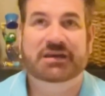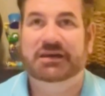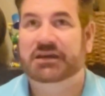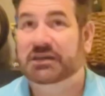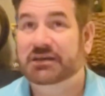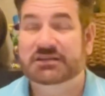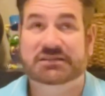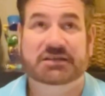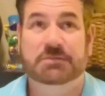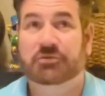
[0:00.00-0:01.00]
it
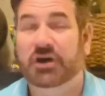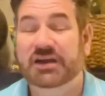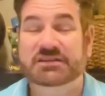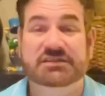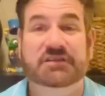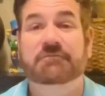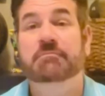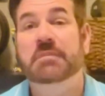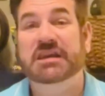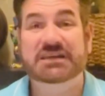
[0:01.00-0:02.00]
comprises of
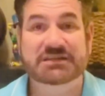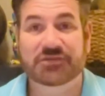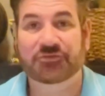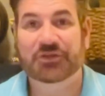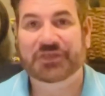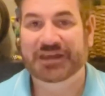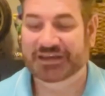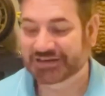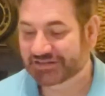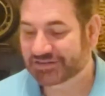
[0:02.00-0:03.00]
many different
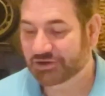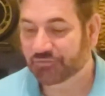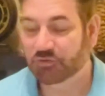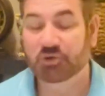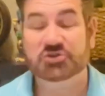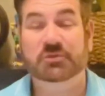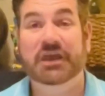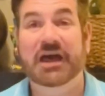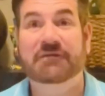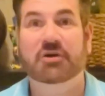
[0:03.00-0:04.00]
things. So, of course, we
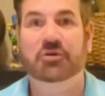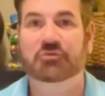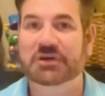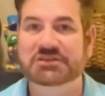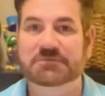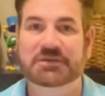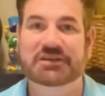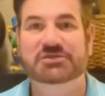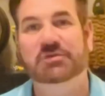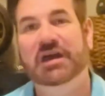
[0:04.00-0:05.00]
have our
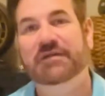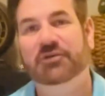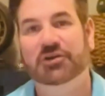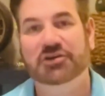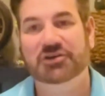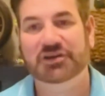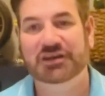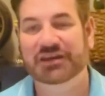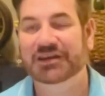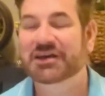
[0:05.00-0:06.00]
recipes, we have our
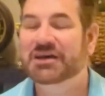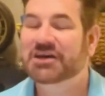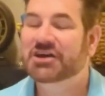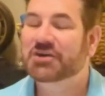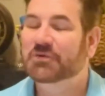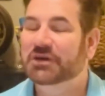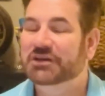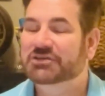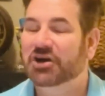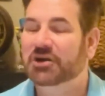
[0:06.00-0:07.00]
cooking, we
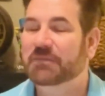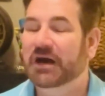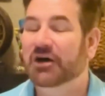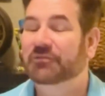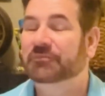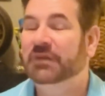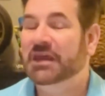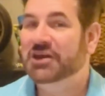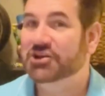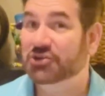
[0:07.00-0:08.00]
talk about
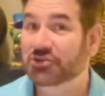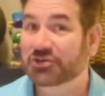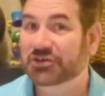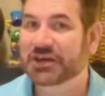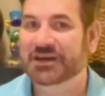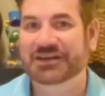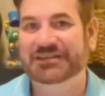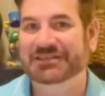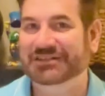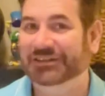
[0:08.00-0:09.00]
good,
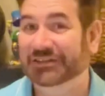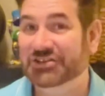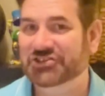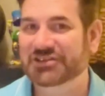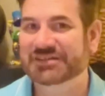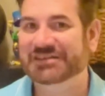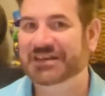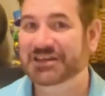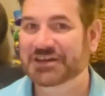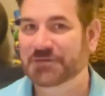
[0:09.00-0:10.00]
delicious,
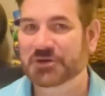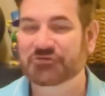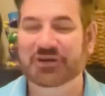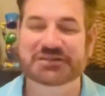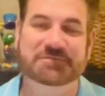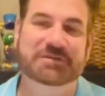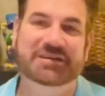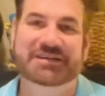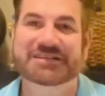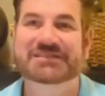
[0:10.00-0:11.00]
yummy
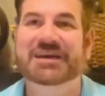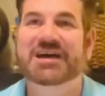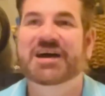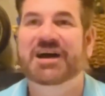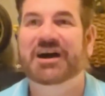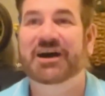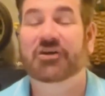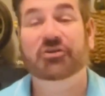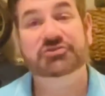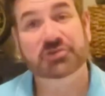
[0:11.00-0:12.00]
recipes,
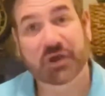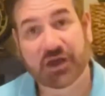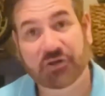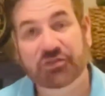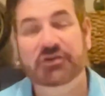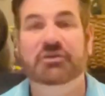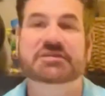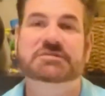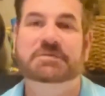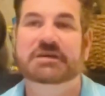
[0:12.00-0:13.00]
also healthy
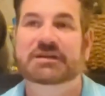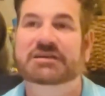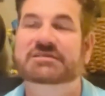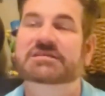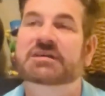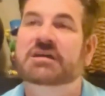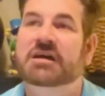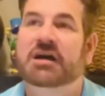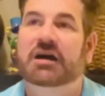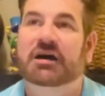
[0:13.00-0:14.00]
recipes.
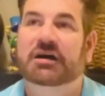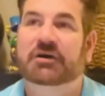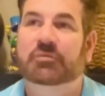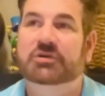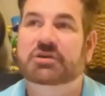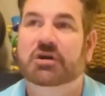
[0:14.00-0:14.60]
We talk